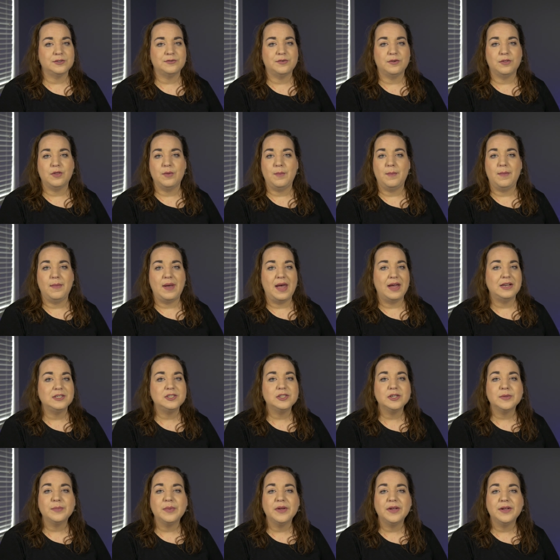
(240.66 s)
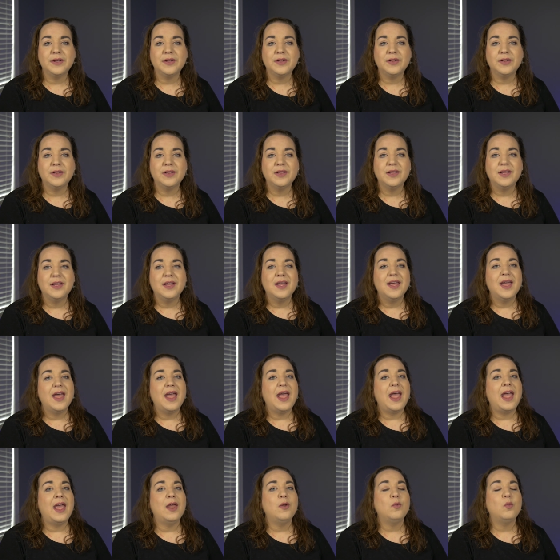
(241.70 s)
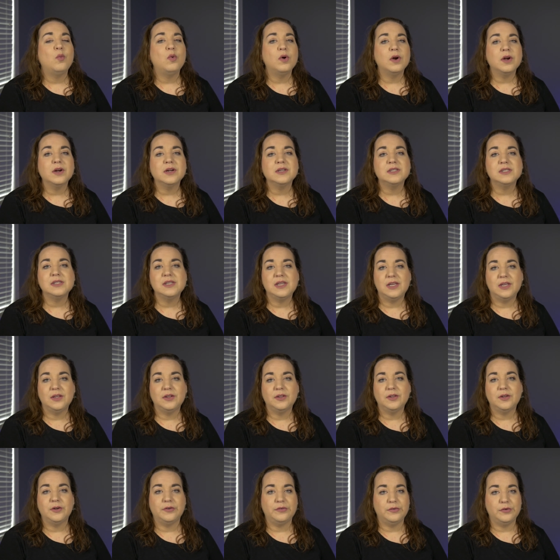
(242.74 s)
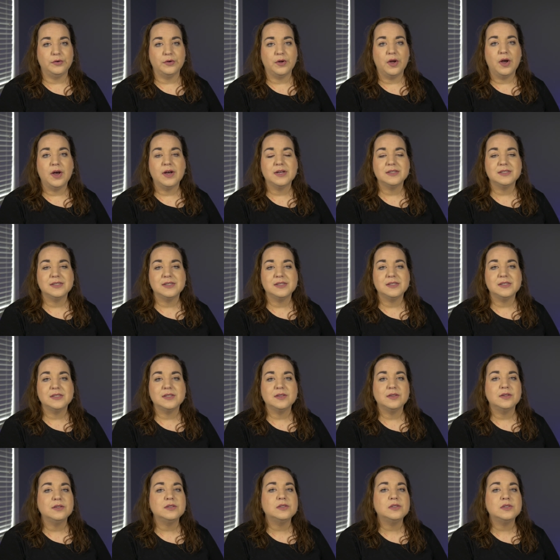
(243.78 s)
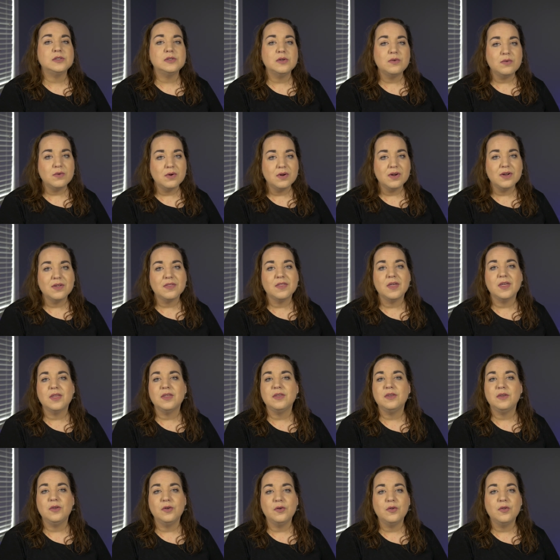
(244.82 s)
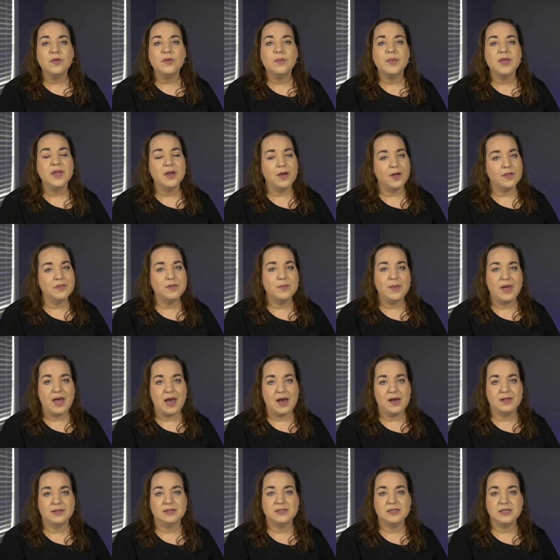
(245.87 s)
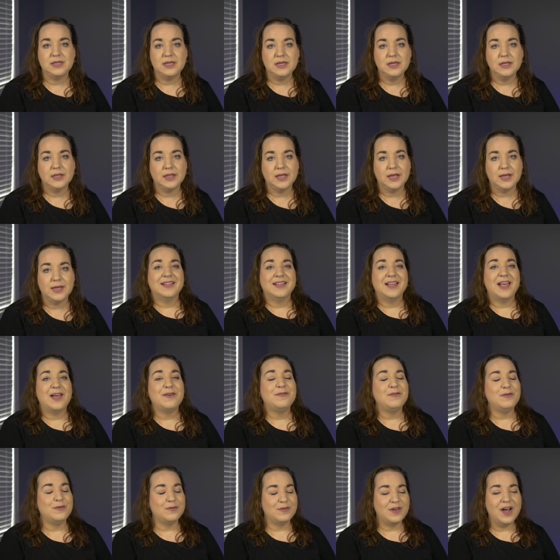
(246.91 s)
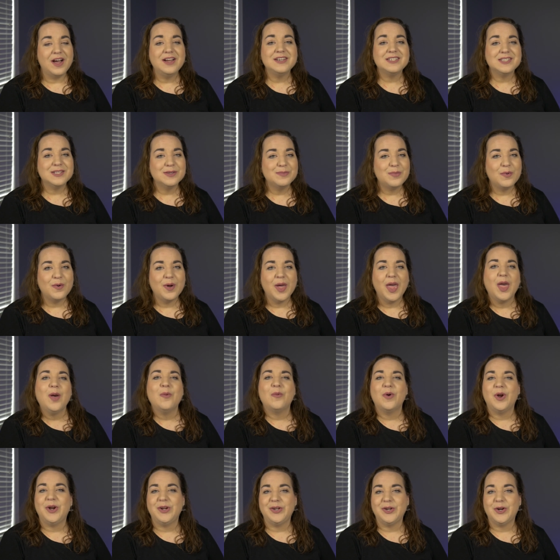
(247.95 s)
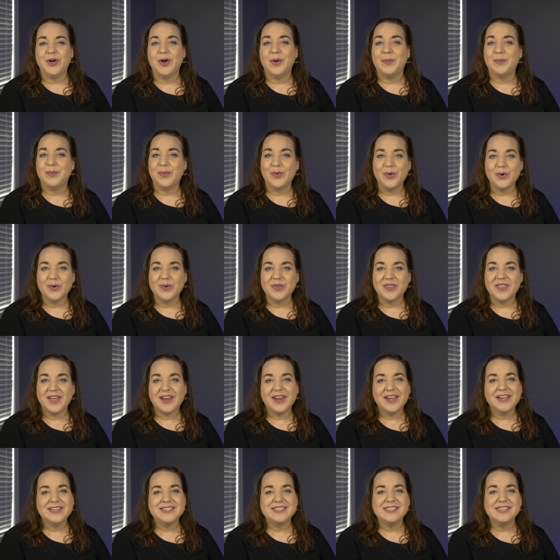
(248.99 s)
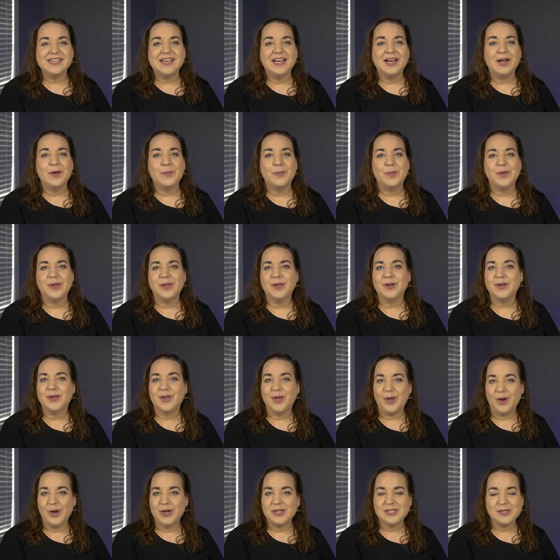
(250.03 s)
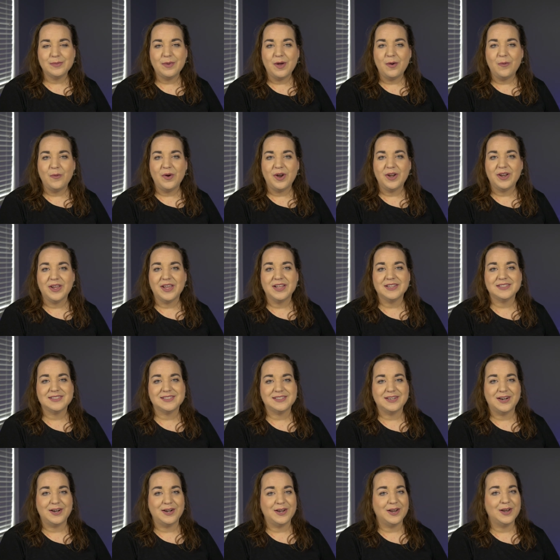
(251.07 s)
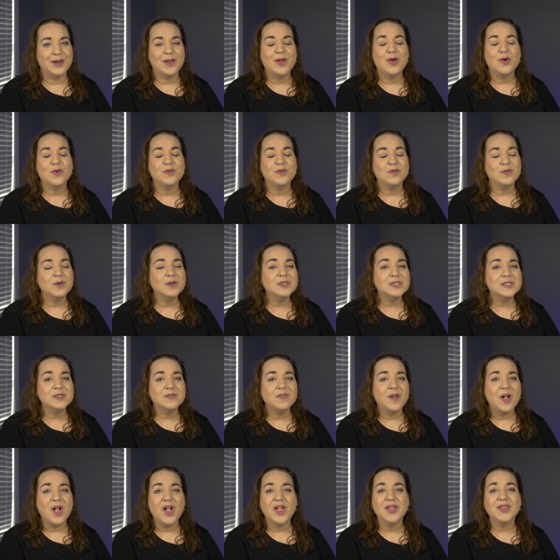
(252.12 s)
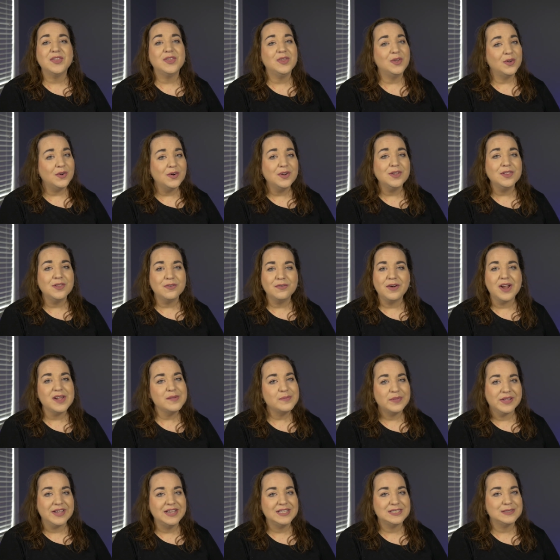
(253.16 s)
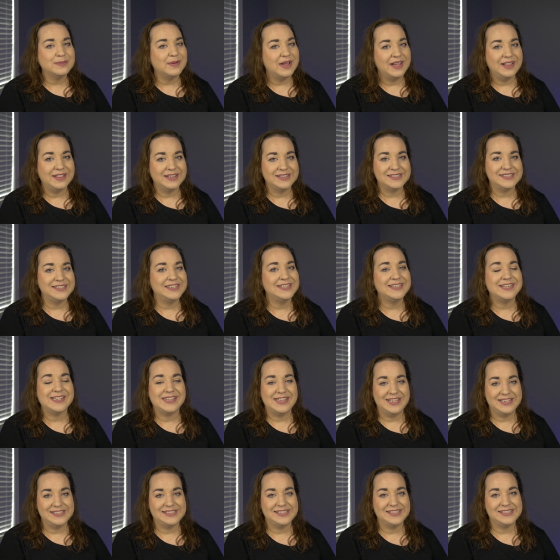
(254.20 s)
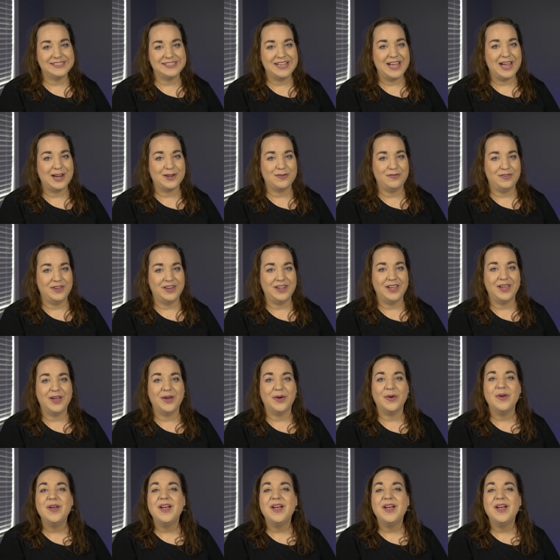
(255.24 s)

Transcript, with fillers: for the magic pill and work to heal your root causes, the sooner that you'll be on the path to healing. If you've gotten to the point where you're on board with that idea, but you're curious about where to get started, first of all, you're in the right place by listening to this exact video.